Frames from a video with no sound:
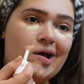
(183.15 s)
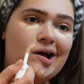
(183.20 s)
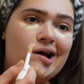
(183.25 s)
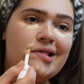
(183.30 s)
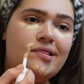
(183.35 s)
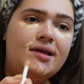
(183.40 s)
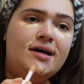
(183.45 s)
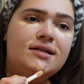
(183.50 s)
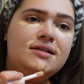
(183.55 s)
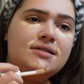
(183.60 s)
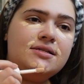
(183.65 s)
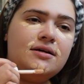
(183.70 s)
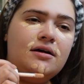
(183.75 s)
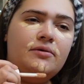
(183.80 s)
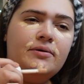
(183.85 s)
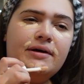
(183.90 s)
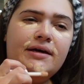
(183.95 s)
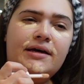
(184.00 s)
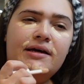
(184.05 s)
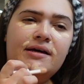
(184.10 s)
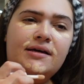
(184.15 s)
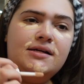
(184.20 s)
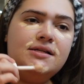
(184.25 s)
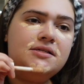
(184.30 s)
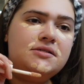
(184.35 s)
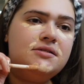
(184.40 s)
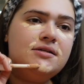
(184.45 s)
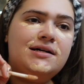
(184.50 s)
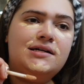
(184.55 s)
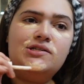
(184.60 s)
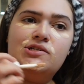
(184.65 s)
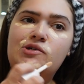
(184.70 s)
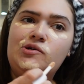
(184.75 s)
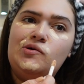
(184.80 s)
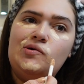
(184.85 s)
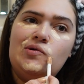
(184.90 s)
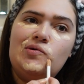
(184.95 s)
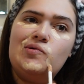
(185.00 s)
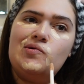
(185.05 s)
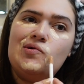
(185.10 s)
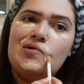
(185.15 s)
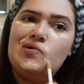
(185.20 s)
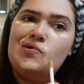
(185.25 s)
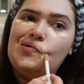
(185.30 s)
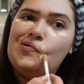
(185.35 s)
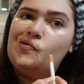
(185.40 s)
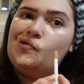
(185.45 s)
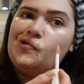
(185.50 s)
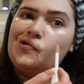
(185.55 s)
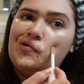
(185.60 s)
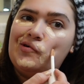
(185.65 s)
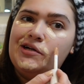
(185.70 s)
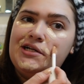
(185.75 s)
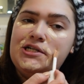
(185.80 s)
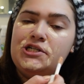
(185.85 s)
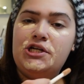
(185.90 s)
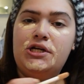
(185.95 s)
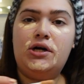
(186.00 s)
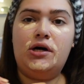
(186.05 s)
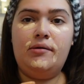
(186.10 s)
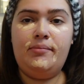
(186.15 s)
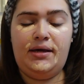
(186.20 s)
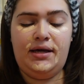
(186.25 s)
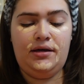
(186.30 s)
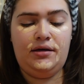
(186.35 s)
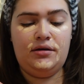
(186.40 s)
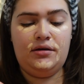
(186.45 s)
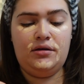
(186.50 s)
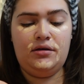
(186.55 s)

And that's that way it's not too orangey on me.